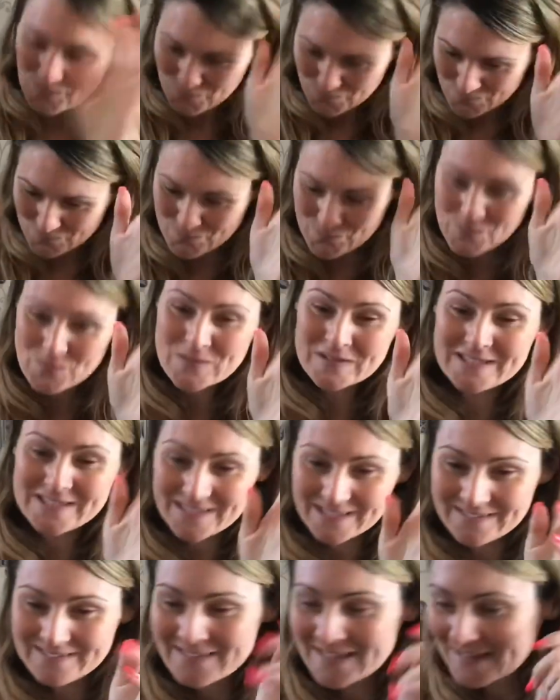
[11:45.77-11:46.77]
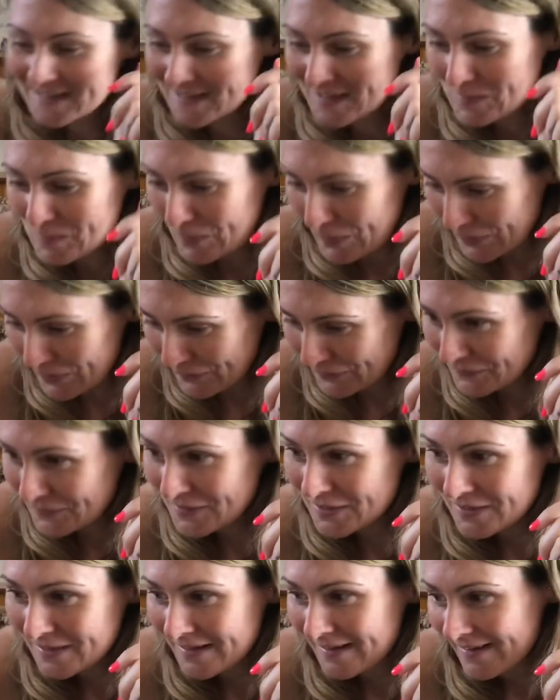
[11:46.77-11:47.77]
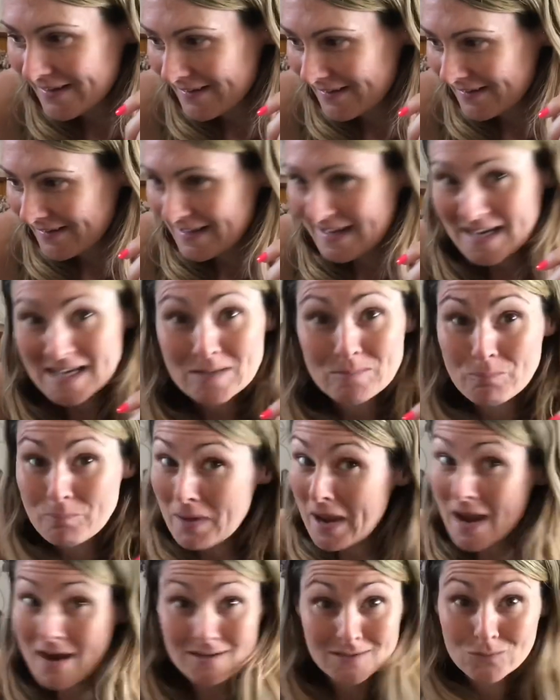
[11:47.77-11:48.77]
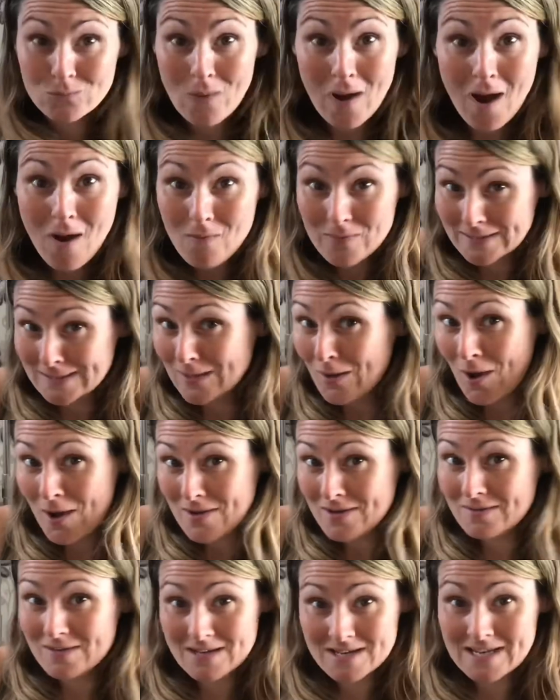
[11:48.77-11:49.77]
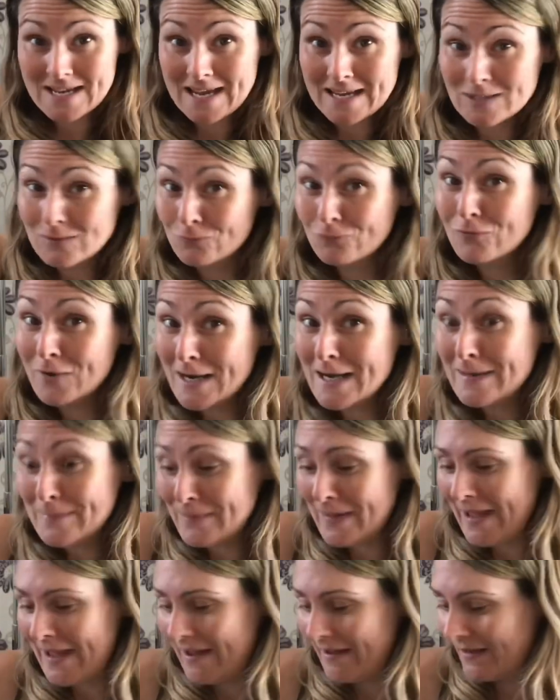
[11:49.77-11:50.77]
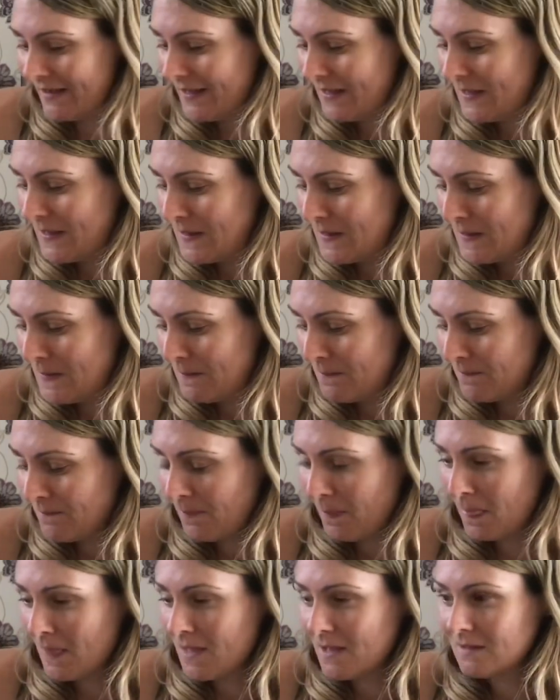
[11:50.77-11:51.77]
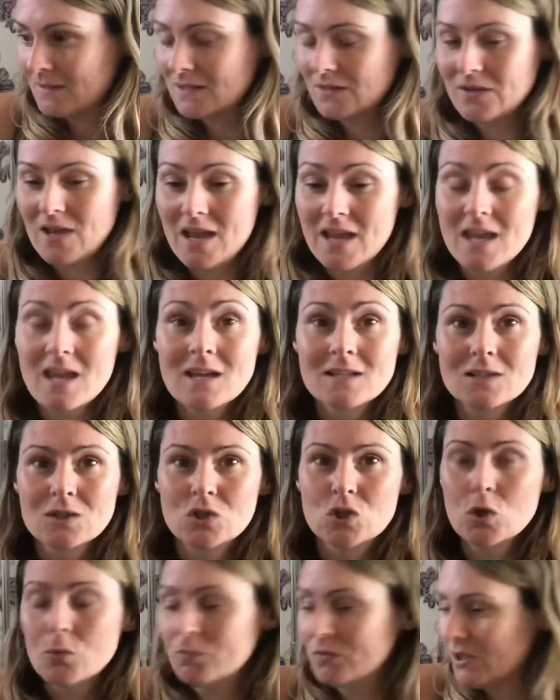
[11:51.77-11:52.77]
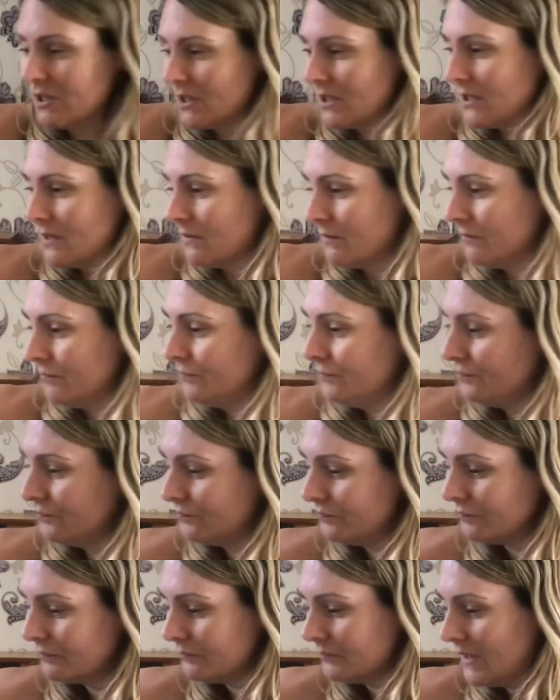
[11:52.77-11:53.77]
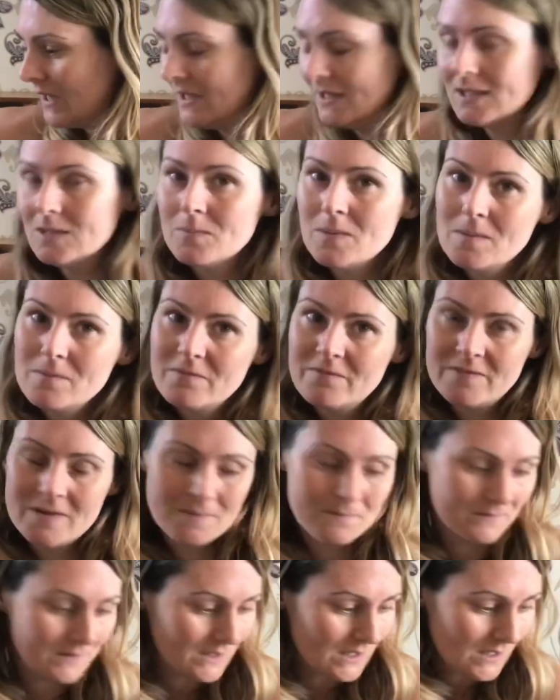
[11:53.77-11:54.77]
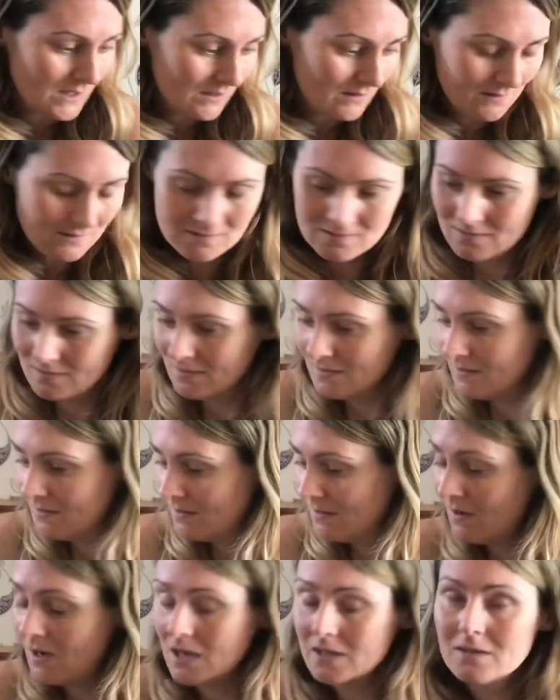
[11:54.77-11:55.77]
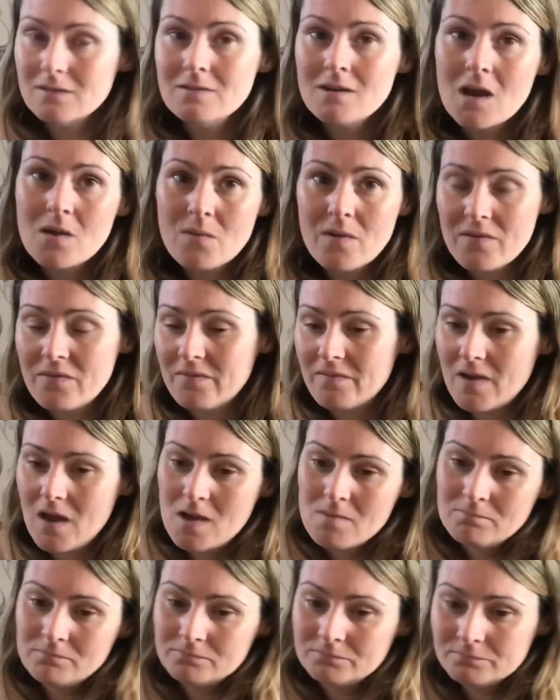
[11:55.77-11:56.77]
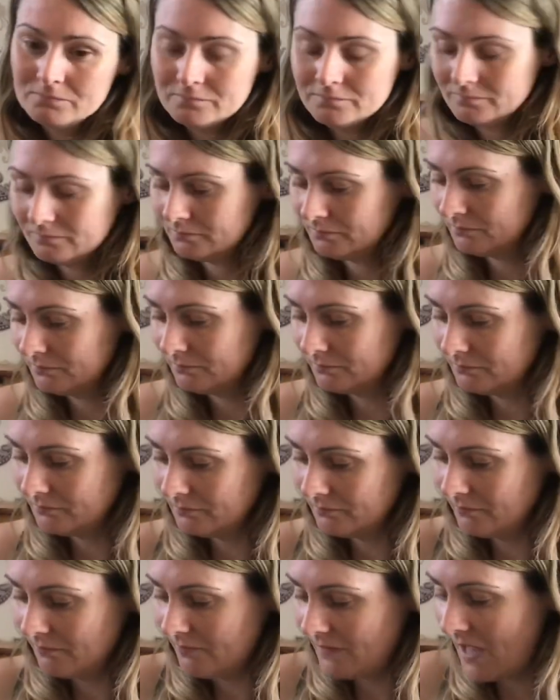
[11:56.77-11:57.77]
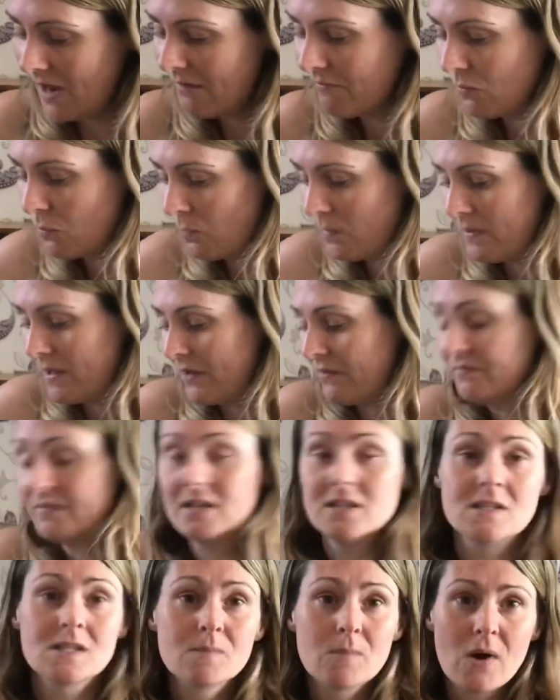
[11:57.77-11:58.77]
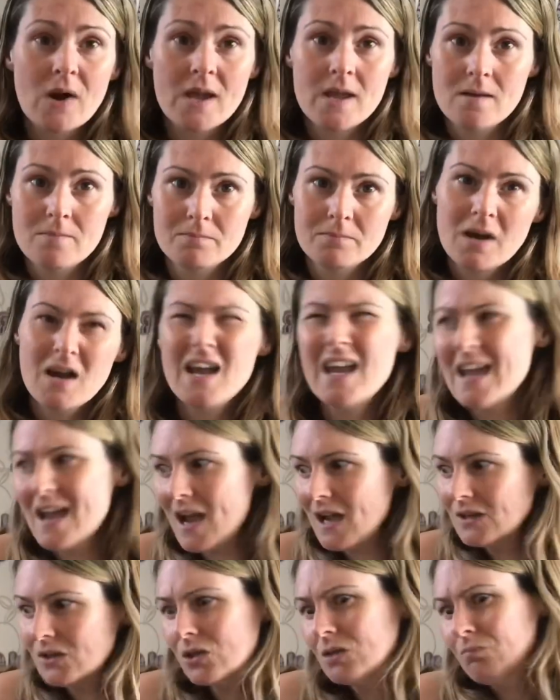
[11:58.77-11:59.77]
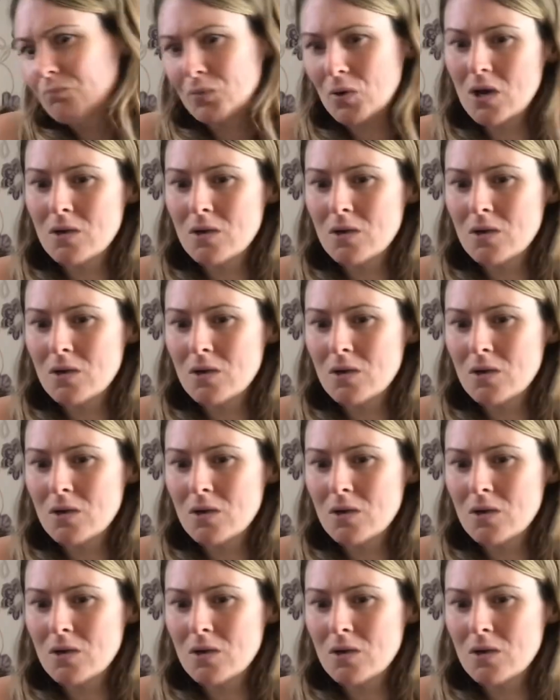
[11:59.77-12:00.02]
will be sitting next to the pond. He's big as well. He's really big. So yeah, he has a job to do. He's a bit flimsy. I don't know if the heron would be convinced by him, but it had pretty